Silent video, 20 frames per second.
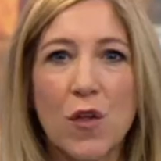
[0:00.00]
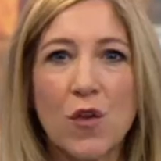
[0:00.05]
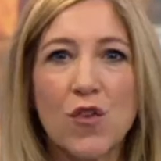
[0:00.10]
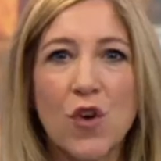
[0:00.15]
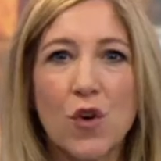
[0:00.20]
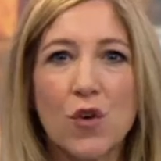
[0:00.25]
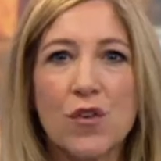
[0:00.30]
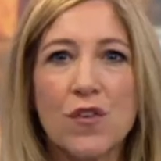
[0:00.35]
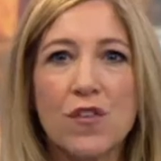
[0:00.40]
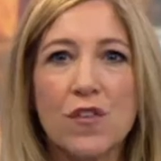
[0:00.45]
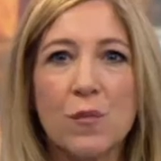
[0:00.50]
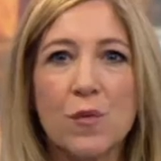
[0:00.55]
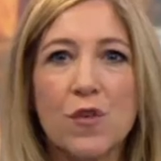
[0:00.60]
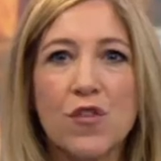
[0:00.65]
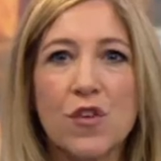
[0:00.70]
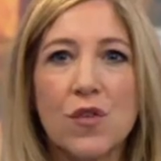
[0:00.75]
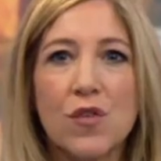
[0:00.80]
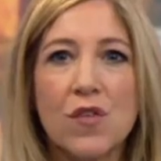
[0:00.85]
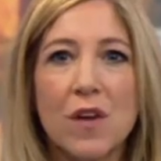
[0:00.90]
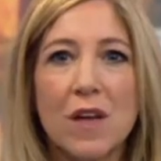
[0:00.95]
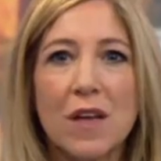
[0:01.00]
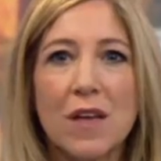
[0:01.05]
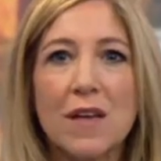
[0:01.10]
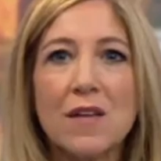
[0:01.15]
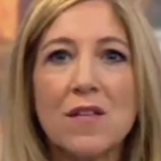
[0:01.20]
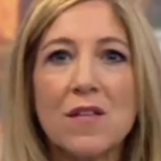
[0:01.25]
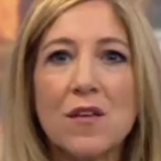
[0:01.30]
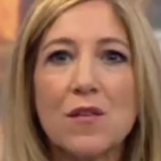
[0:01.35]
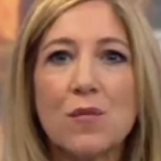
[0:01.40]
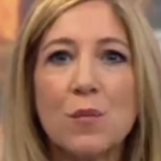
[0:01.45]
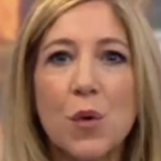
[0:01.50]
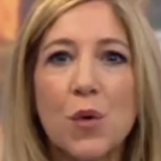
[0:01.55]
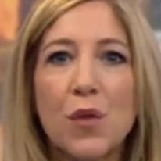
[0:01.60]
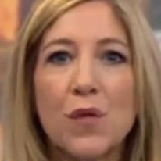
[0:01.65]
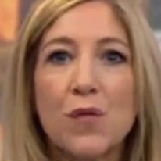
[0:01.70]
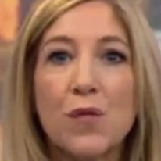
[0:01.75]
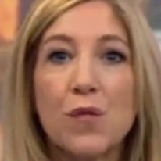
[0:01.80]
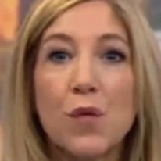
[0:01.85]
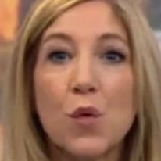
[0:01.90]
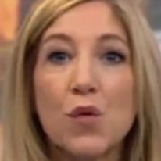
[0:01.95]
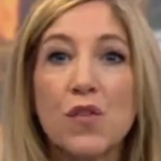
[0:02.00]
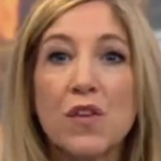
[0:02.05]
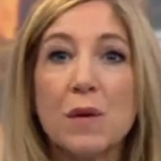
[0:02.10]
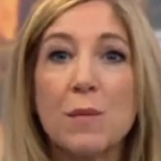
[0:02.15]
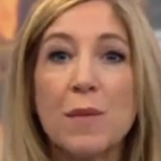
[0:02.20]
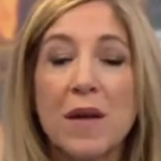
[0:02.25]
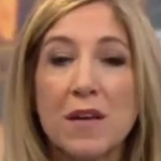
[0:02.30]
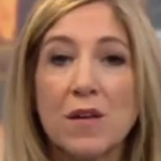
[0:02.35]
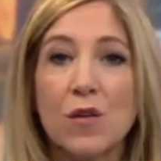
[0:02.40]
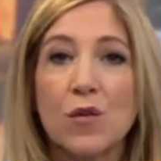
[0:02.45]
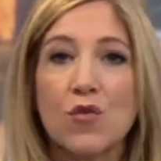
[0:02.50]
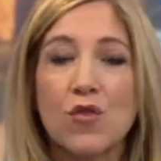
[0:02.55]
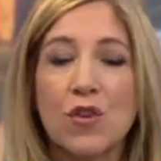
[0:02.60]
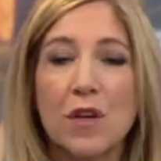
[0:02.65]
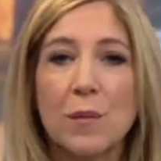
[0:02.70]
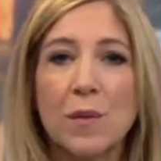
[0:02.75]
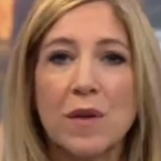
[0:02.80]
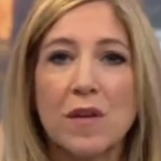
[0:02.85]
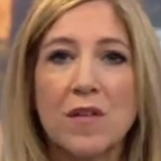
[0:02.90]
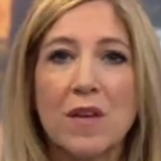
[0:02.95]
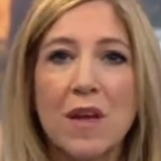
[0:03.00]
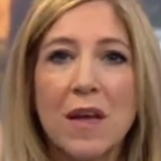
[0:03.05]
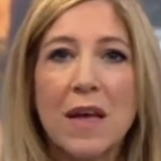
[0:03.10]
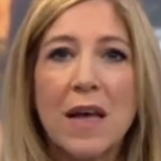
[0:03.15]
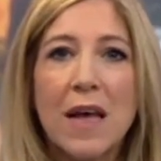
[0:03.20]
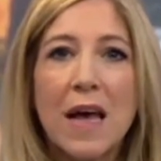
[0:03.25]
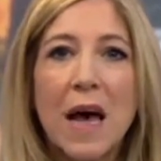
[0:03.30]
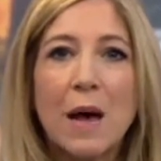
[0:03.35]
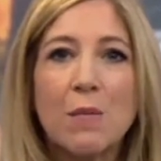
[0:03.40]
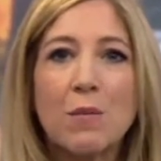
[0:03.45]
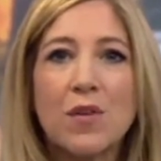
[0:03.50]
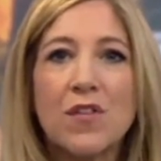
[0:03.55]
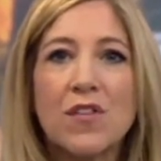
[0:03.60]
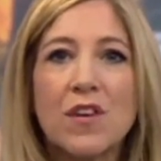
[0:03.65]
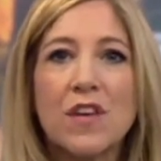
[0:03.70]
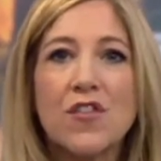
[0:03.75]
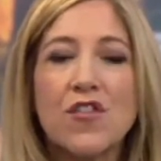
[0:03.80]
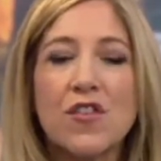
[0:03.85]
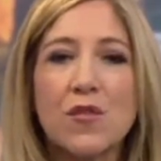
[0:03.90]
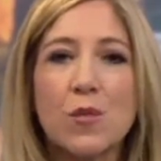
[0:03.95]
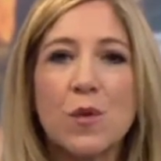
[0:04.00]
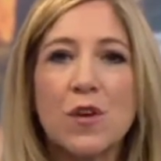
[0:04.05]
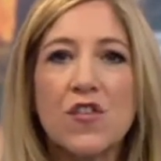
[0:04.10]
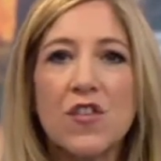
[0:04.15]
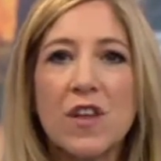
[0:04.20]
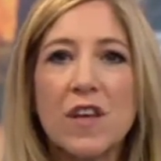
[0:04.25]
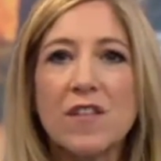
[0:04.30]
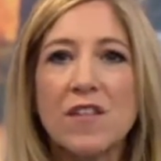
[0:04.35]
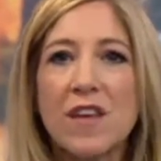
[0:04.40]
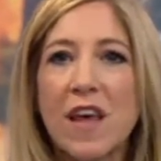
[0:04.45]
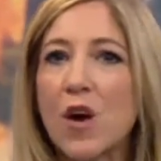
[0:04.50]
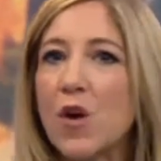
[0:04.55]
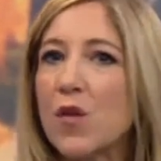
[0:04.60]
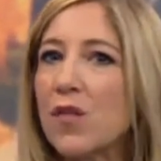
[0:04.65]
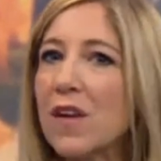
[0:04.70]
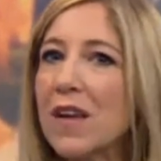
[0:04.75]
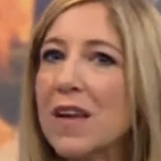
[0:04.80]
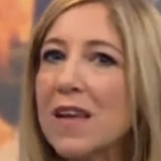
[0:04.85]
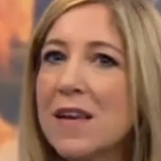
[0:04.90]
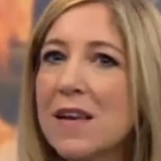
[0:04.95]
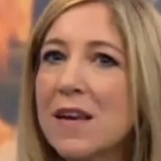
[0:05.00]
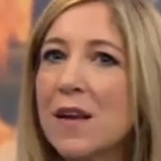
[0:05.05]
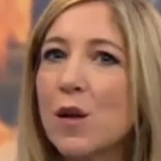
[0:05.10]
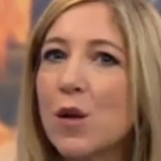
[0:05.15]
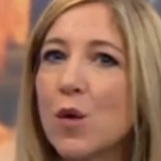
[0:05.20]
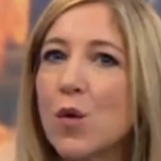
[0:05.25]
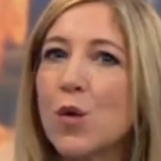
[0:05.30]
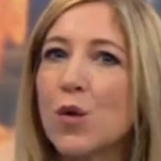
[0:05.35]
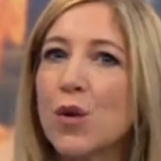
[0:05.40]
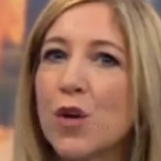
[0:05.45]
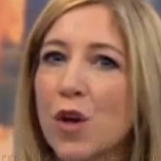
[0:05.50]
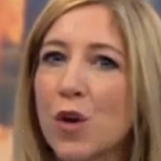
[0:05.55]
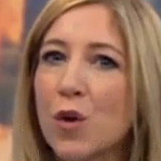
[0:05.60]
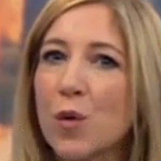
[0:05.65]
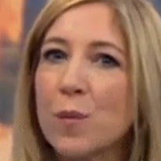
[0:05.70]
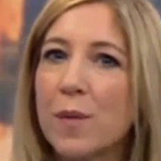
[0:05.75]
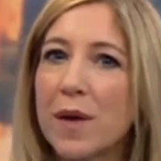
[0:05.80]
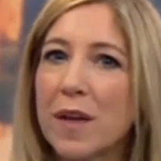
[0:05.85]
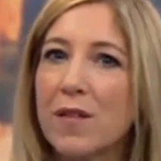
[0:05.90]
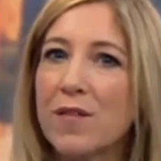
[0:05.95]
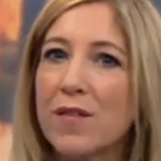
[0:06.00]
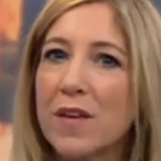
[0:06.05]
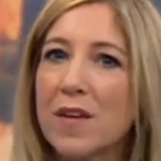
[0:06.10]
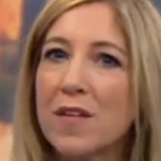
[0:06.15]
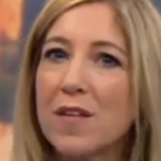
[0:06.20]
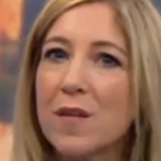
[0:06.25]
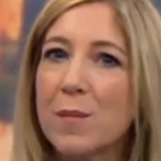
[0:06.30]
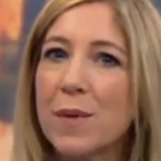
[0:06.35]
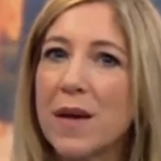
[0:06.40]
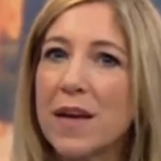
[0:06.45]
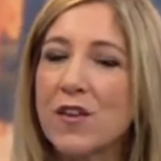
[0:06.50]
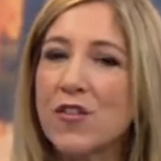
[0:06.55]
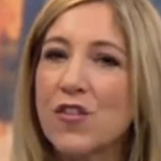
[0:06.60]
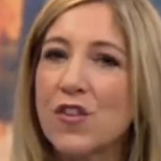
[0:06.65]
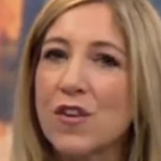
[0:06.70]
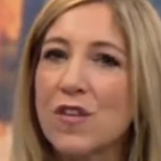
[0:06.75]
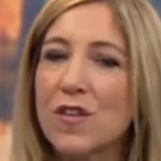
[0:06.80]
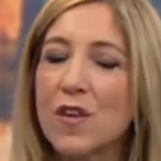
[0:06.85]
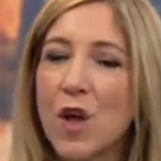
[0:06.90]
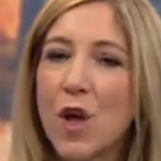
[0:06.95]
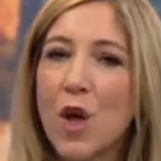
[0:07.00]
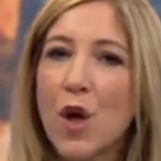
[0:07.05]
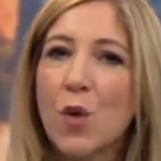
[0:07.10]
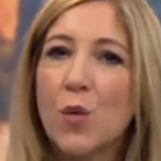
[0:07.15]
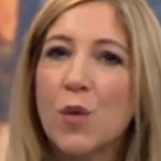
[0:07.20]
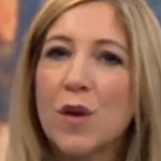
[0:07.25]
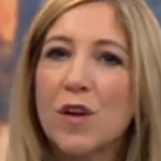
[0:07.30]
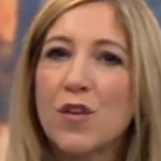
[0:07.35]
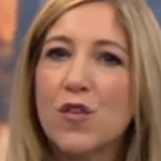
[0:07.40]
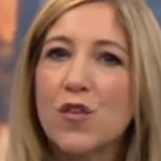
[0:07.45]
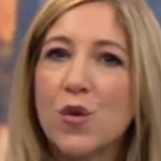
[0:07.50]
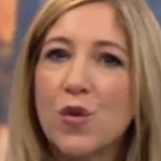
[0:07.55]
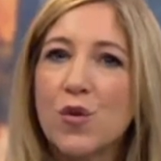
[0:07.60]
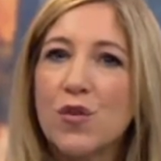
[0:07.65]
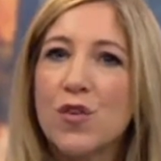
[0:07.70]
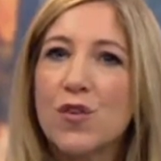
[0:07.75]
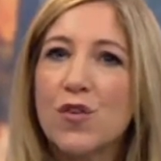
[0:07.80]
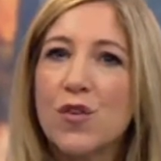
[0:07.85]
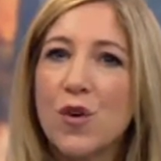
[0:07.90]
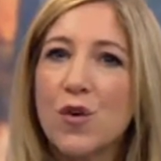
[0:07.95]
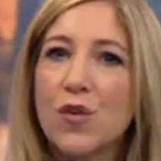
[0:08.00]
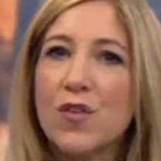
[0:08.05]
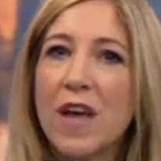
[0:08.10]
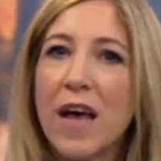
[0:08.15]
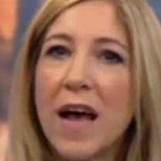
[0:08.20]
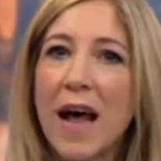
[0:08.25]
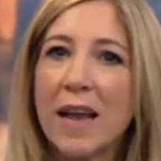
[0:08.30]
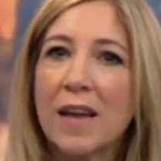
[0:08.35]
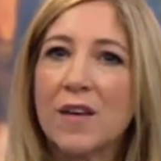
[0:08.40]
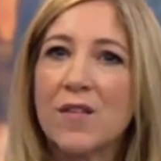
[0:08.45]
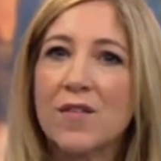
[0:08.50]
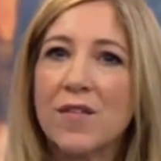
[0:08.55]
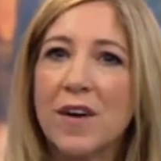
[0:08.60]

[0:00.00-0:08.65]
though, doctors have produced a list of more than 40 medical treatments and procedures which they say offer little or no benefit to patients. We can talk to Dr. Alan